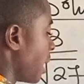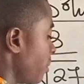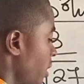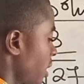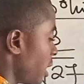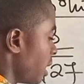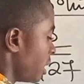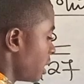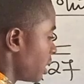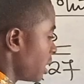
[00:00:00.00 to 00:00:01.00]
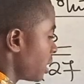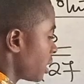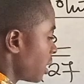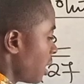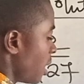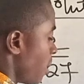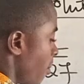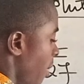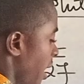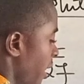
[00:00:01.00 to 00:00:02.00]
times 3 is 6
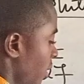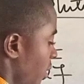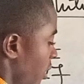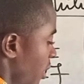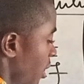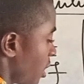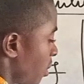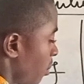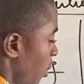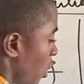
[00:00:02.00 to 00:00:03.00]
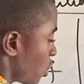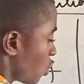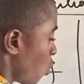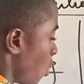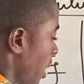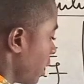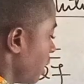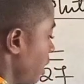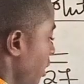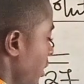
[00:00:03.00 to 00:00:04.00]
minus 6 plus 1.
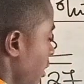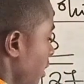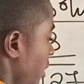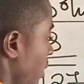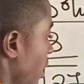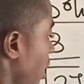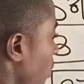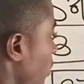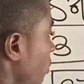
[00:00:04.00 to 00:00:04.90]
Now